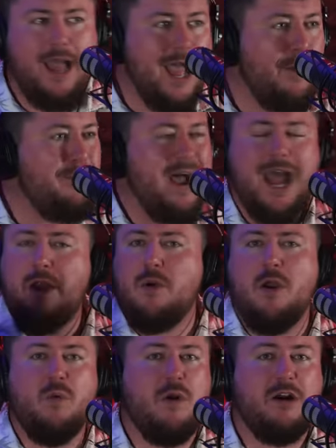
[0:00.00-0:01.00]
how
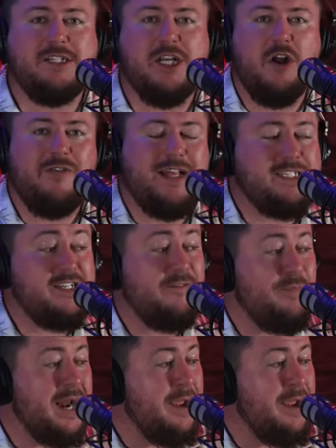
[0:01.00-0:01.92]
pyro works and all that stuff,